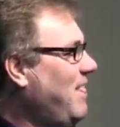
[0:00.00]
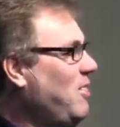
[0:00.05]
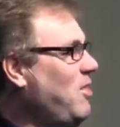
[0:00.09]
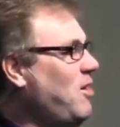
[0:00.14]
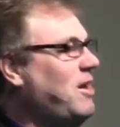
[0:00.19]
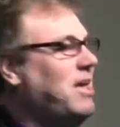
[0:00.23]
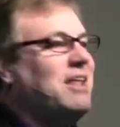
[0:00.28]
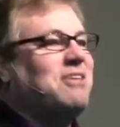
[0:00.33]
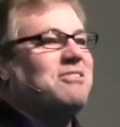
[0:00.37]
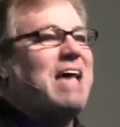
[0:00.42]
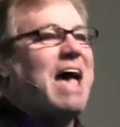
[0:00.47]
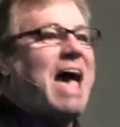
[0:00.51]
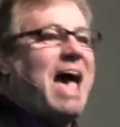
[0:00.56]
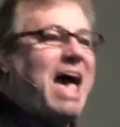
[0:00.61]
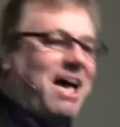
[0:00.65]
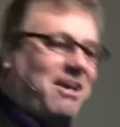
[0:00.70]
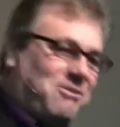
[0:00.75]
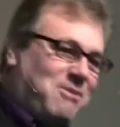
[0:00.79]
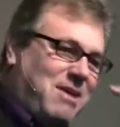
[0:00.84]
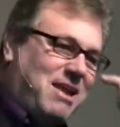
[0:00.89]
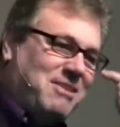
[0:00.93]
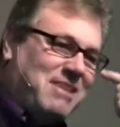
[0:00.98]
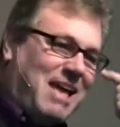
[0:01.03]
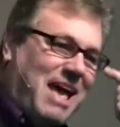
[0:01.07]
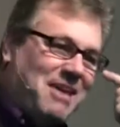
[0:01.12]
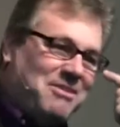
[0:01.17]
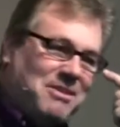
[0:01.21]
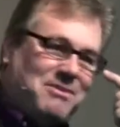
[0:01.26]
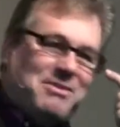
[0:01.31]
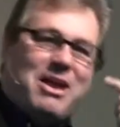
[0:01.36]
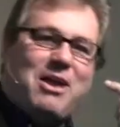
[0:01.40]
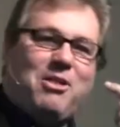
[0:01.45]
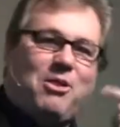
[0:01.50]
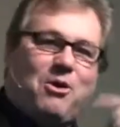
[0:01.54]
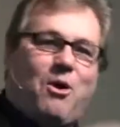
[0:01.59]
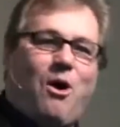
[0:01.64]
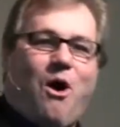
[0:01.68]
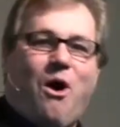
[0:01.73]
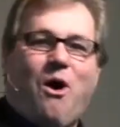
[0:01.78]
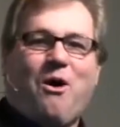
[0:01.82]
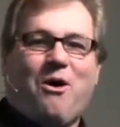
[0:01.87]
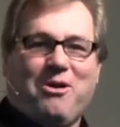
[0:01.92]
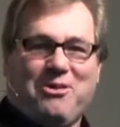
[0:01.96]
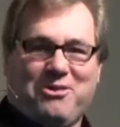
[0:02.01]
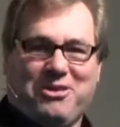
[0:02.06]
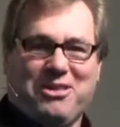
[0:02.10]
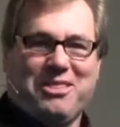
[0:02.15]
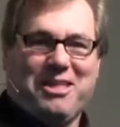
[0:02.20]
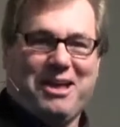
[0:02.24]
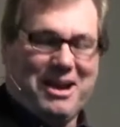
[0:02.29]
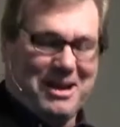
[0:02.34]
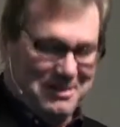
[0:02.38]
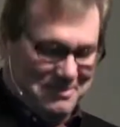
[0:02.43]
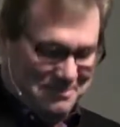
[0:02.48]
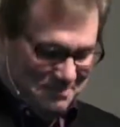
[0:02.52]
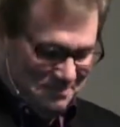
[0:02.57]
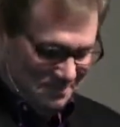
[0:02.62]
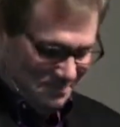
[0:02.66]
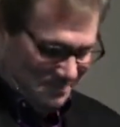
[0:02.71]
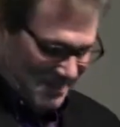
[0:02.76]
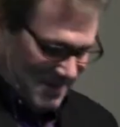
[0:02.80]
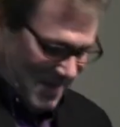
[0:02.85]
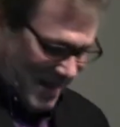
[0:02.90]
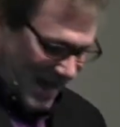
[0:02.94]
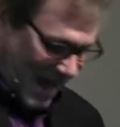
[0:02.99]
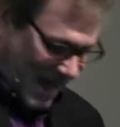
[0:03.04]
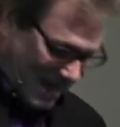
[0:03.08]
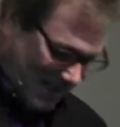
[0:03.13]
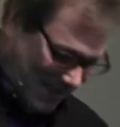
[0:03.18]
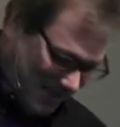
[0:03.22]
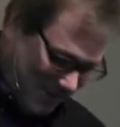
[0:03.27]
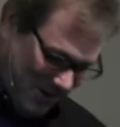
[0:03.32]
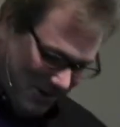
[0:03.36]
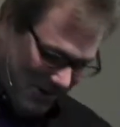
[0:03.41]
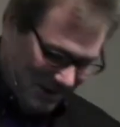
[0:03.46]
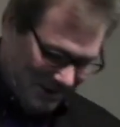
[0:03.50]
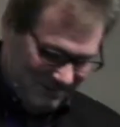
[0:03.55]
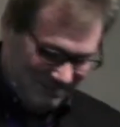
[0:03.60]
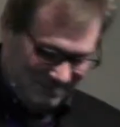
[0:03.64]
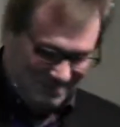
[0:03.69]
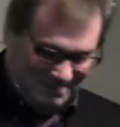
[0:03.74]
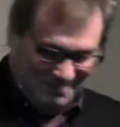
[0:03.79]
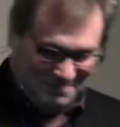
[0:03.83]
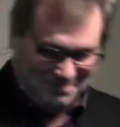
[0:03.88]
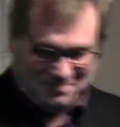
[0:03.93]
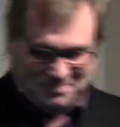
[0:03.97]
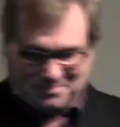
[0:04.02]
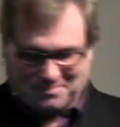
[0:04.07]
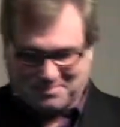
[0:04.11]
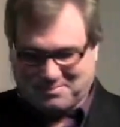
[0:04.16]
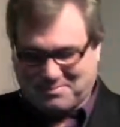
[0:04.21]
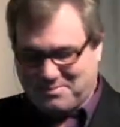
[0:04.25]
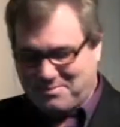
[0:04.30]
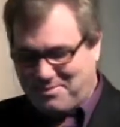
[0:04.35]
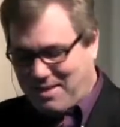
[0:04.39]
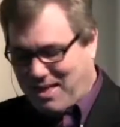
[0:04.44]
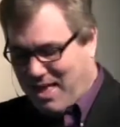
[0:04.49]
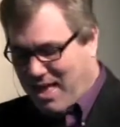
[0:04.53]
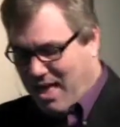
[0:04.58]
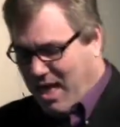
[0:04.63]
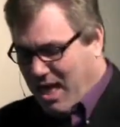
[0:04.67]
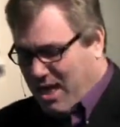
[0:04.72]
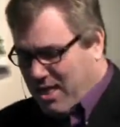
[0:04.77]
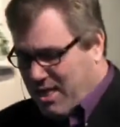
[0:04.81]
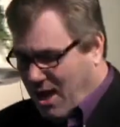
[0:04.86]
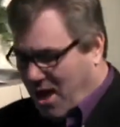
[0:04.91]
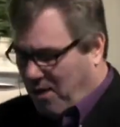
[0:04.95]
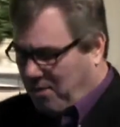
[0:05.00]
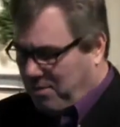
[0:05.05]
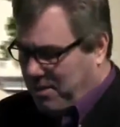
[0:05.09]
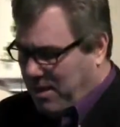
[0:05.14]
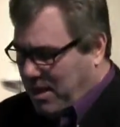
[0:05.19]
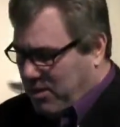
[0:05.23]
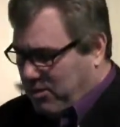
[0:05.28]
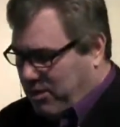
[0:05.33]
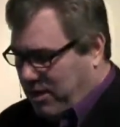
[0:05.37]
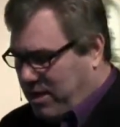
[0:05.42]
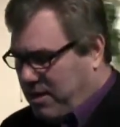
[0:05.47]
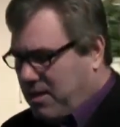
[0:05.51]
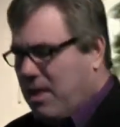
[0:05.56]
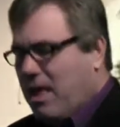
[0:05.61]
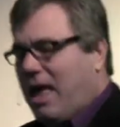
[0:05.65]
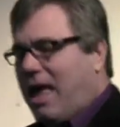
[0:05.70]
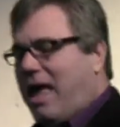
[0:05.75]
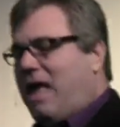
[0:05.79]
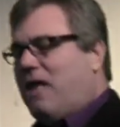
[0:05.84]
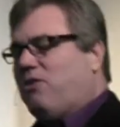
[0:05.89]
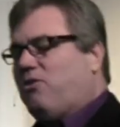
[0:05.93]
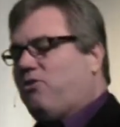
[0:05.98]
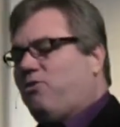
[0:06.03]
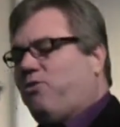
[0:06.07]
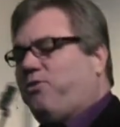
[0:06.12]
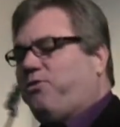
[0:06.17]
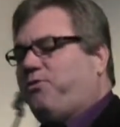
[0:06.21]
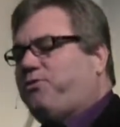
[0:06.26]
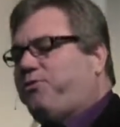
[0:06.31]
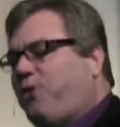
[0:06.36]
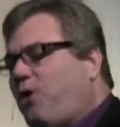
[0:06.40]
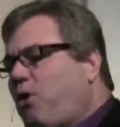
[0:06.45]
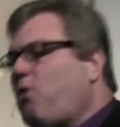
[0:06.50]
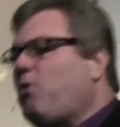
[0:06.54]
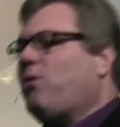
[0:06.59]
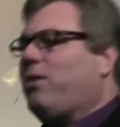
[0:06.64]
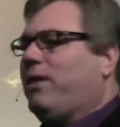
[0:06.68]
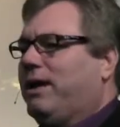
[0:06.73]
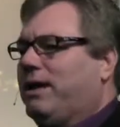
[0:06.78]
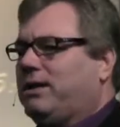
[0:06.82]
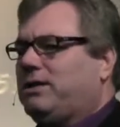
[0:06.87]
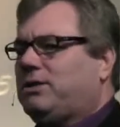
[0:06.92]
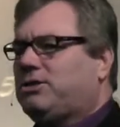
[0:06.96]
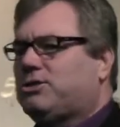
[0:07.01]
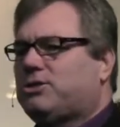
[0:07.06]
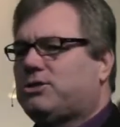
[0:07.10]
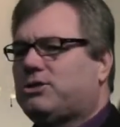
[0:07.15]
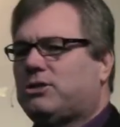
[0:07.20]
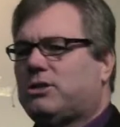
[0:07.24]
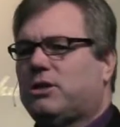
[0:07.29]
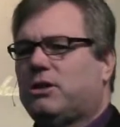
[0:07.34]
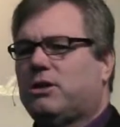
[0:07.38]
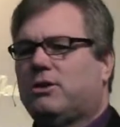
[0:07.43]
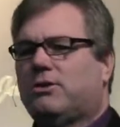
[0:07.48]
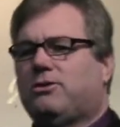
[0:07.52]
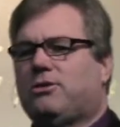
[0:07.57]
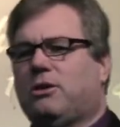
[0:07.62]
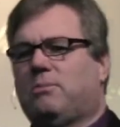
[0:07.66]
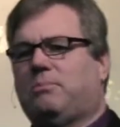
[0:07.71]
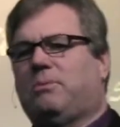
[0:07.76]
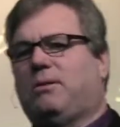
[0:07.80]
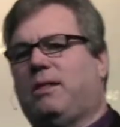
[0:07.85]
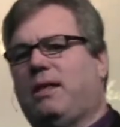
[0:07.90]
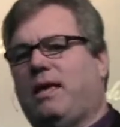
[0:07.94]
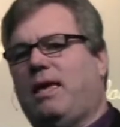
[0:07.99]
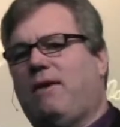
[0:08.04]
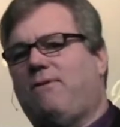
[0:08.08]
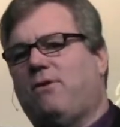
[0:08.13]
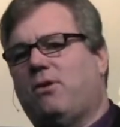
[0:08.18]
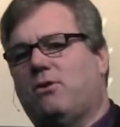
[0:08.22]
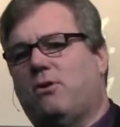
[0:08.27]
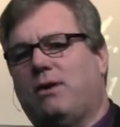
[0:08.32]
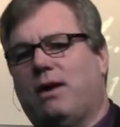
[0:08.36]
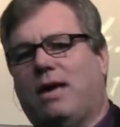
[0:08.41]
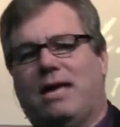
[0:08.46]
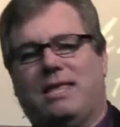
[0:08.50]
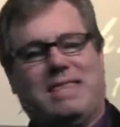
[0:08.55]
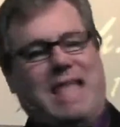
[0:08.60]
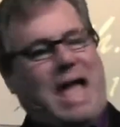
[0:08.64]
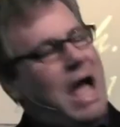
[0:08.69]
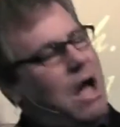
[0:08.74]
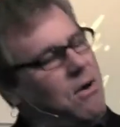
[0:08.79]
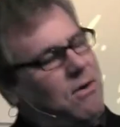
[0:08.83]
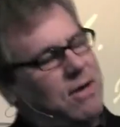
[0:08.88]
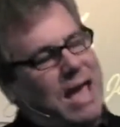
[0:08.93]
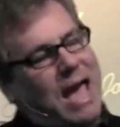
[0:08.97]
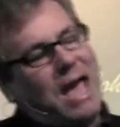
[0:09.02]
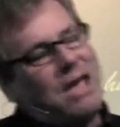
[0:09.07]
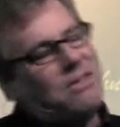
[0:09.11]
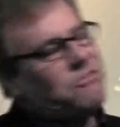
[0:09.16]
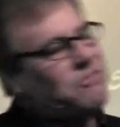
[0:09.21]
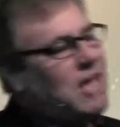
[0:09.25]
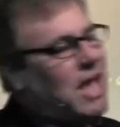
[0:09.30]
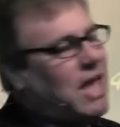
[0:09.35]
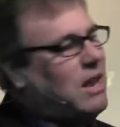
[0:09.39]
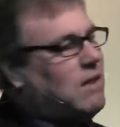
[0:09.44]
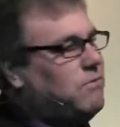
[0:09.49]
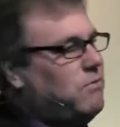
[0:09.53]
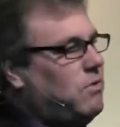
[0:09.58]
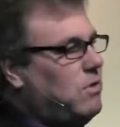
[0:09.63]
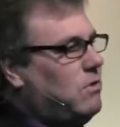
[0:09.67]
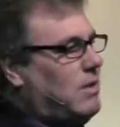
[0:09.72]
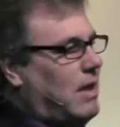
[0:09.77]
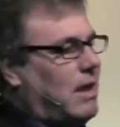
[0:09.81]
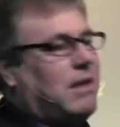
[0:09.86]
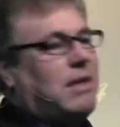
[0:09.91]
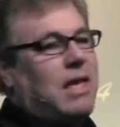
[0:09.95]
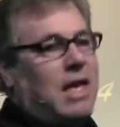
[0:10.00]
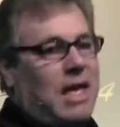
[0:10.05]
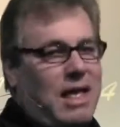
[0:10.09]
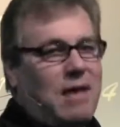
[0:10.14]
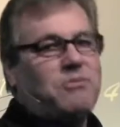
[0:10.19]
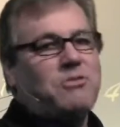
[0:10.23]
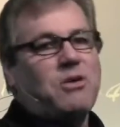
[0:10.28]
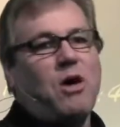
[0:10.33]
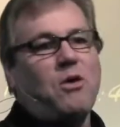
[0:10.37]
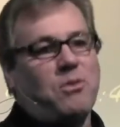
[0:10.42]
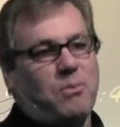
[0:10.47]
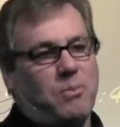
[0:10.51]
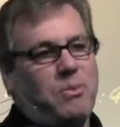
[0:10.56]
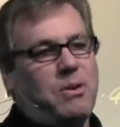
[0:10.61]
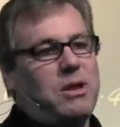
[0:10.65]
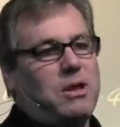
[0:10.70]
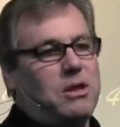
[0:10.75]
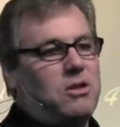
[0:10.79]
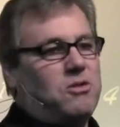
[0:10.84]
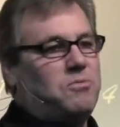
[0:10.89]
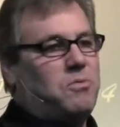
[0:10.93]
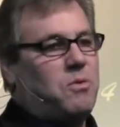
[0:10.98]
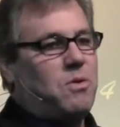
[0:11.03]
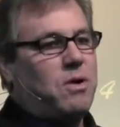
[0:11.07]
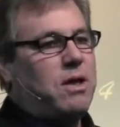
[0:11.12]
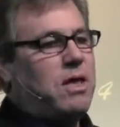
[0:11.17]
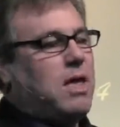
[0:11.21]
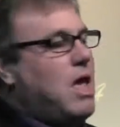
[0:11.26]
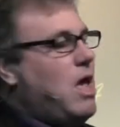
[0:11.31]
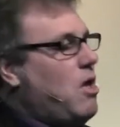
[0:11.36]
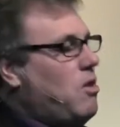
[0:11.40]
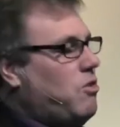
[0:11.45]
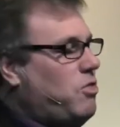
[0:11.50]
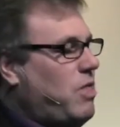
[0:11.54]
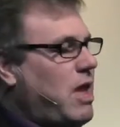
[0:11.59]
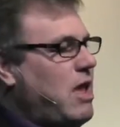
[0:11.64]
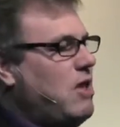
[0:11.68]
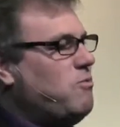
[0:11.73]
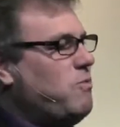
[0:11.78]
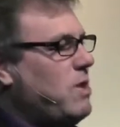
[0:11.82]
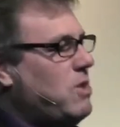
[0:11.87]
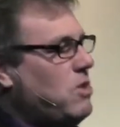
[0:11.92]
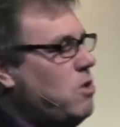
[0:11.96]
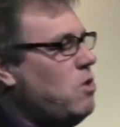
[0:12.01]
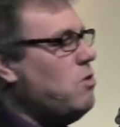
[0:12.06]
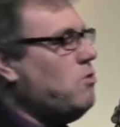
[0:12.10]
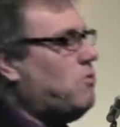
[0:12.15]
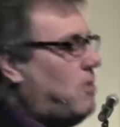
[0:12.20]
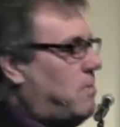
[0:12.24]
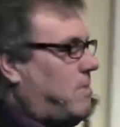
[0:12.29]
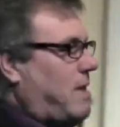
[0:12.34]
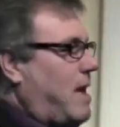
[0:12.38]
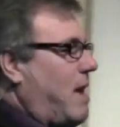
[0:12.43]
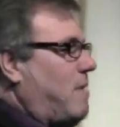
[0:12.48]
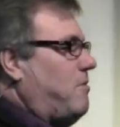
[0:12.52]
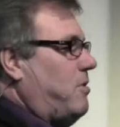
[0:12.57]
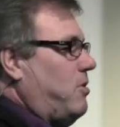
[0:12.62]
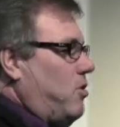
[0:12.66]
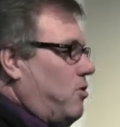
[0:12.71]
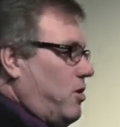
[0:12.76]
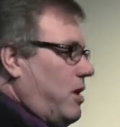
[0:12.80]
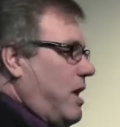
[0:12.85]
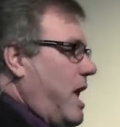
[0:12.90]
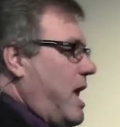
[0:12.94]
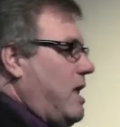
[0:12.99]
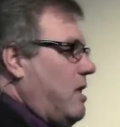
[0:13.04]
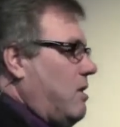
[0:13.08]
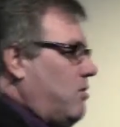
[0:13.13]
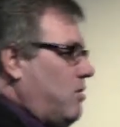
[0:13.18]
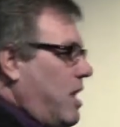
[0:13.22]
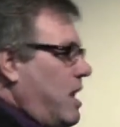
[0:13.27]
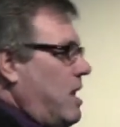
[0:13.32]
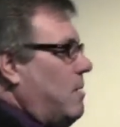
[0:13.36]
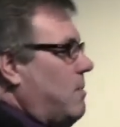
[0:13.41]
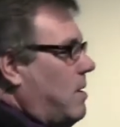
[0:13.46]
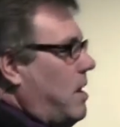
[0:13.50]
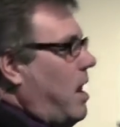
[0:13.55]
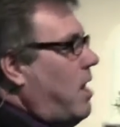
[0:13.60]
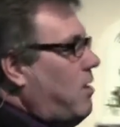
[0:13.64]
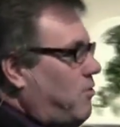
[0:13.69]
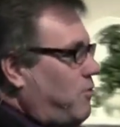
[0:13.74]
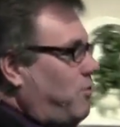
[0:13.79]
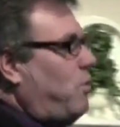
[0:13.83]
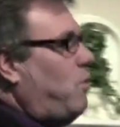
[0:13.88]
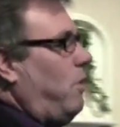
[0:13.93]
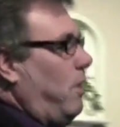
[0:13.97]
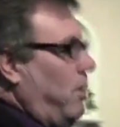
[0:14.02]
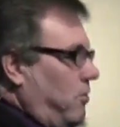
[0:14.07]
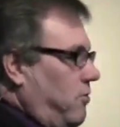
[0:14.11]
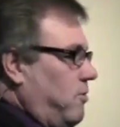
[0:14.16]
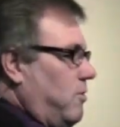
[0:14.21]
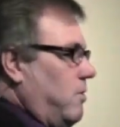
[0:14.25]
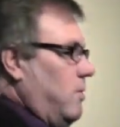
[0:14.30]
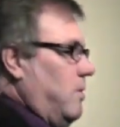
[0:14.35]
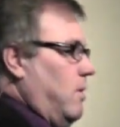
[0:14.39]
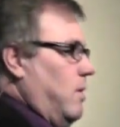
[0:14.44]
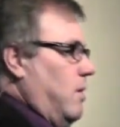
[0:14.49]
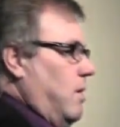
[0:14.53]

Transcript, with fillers: Look at his eyes, around his eyes, see they're a little orange in there. Hallelujah. Now, see, it's foolish to believe you're going to get doubt cast out of you. That, that's all to bring you to this point. Things we do sometimes in the king, kingdom of God it's foolish.